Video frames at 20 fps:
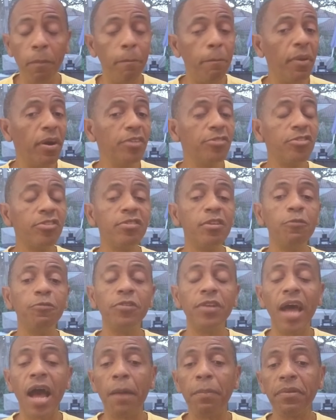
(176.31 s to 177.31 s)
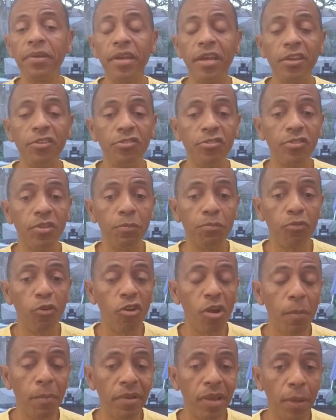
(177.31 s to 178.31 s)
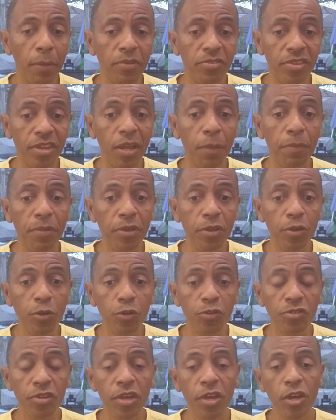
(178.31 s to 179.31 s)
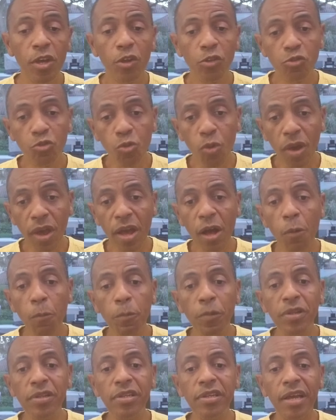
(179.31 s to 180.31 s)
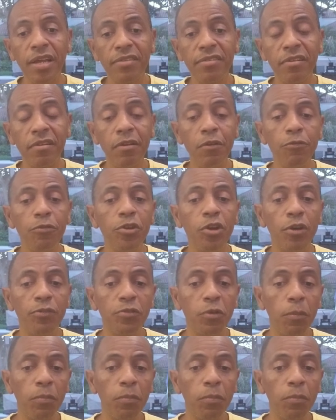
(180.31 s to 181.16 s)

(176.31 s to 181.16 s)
bunch of different applications and programming language that they can be used to help with the delivery of the